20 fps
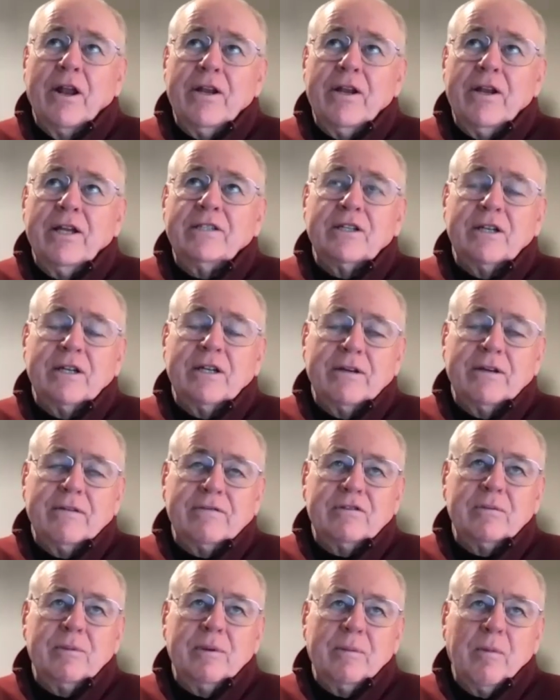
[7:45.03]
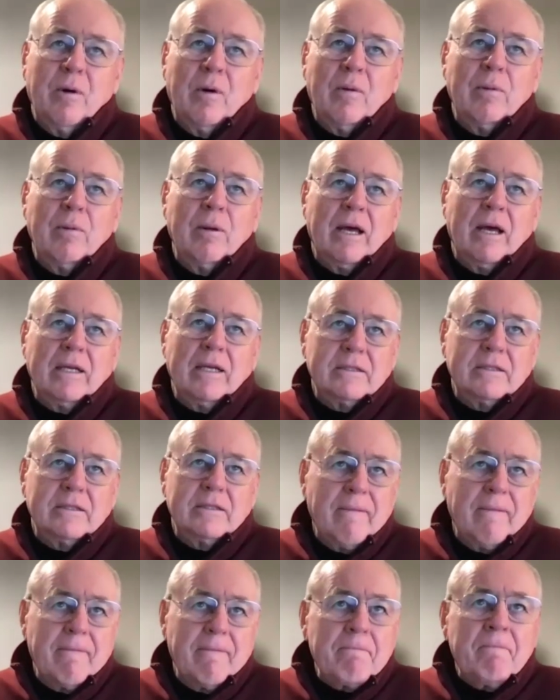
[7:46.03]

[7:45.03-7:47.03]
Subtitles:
initiative to be mobilized.